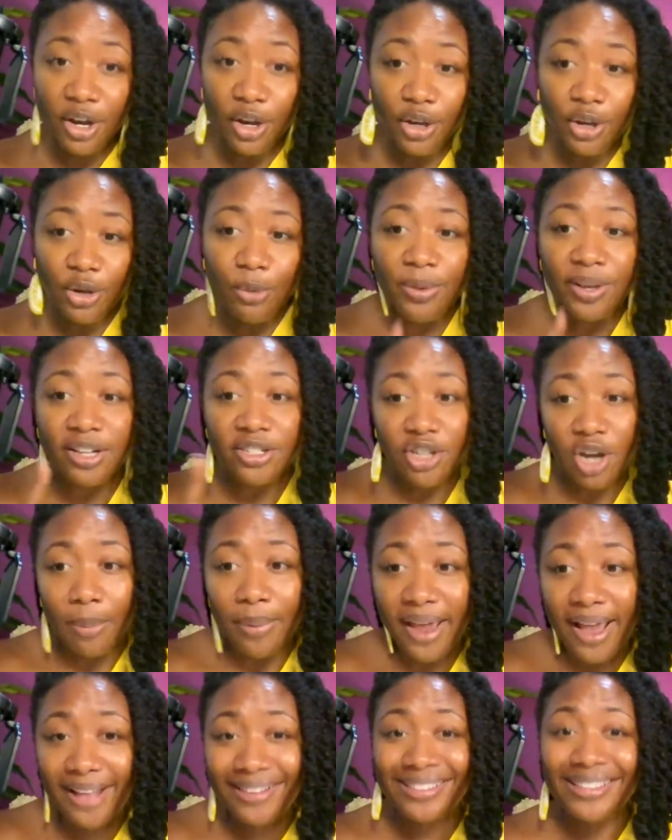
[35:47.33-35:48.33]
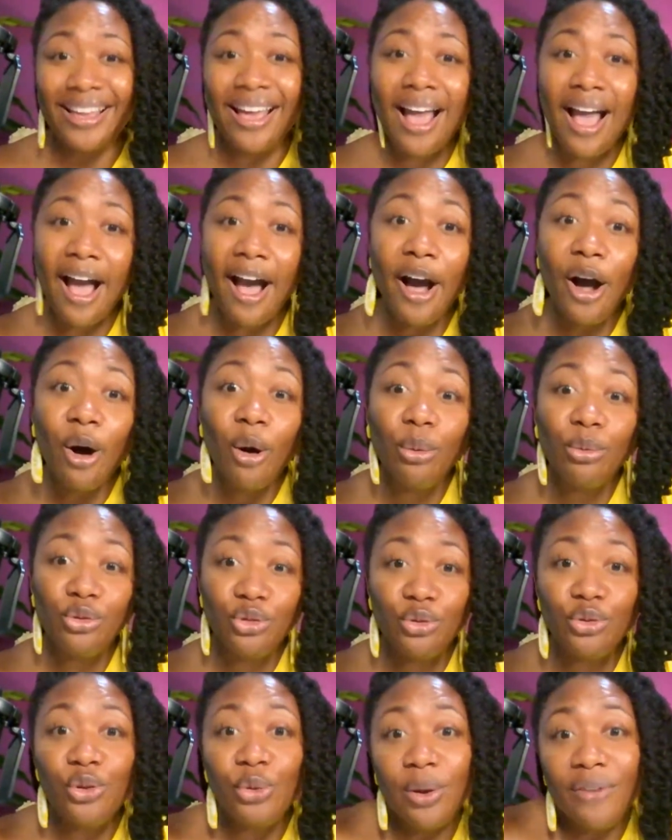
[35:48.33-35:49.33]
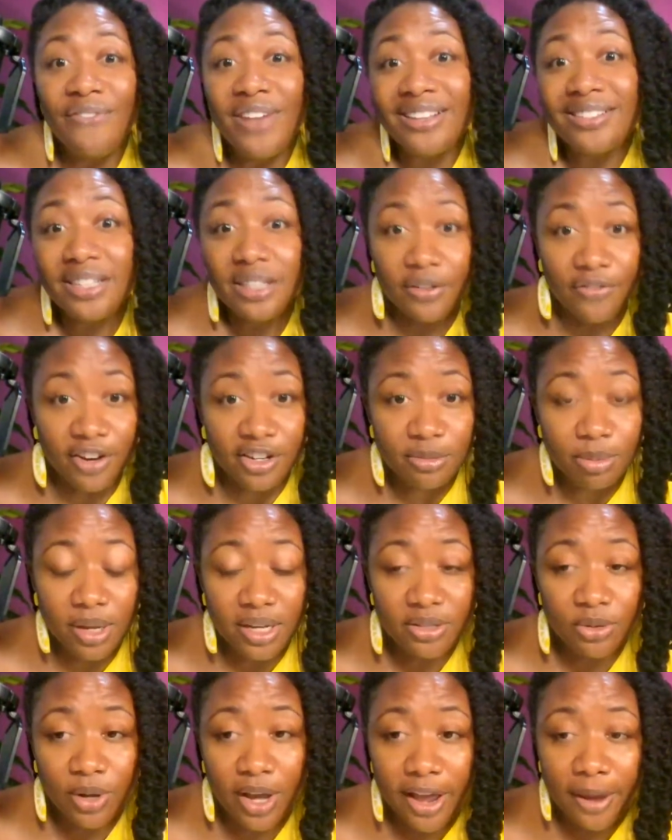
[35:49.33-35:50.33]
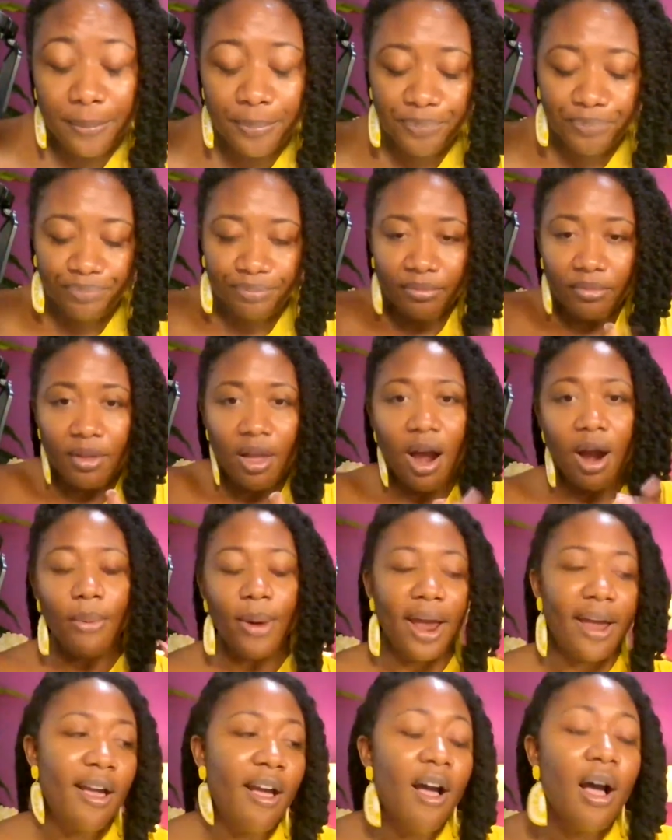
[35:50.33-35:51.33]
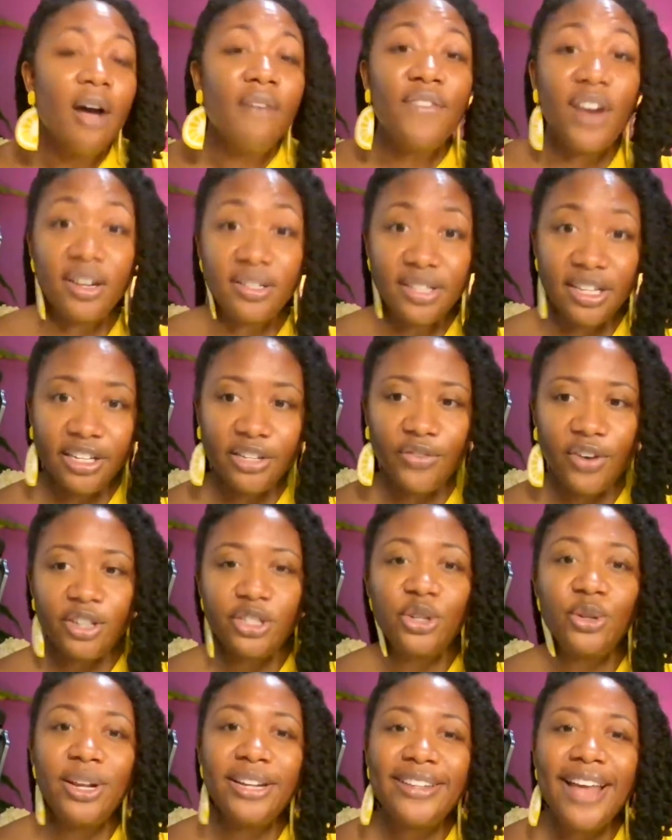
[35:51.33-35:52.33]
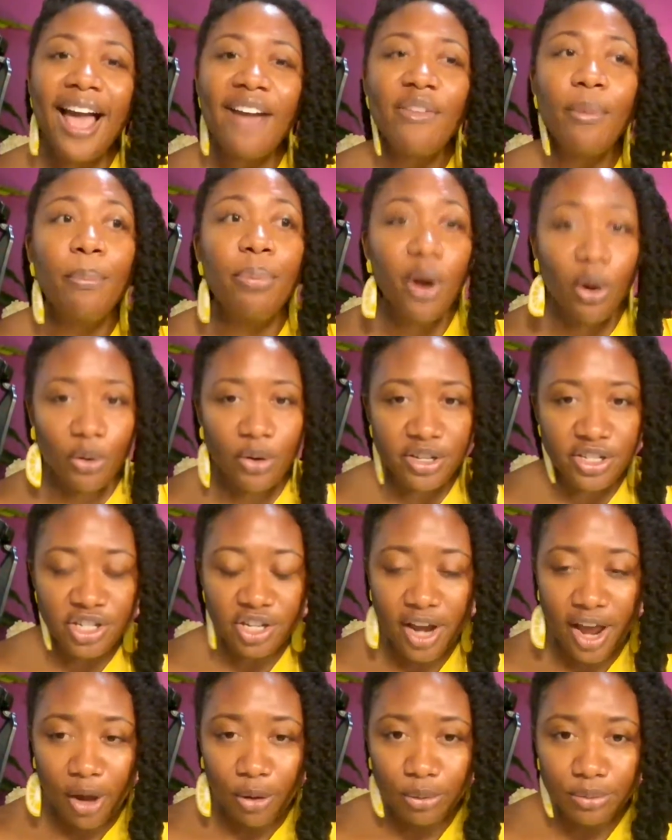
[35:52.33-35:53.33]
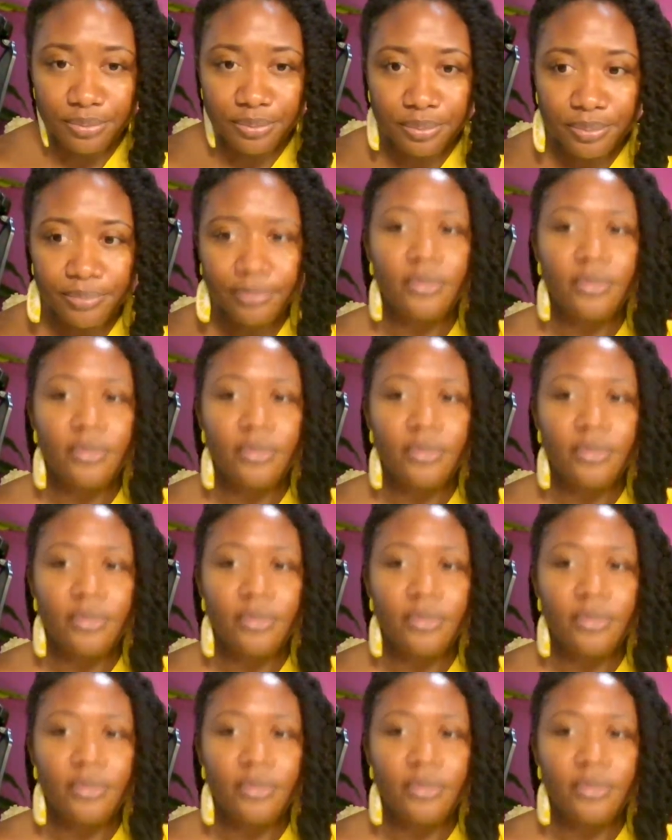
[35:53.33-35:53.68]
I'm going to tell you because y'all been asking, how do you invest in the first place? Okay. All right. First things first, you need to have a brokerage account.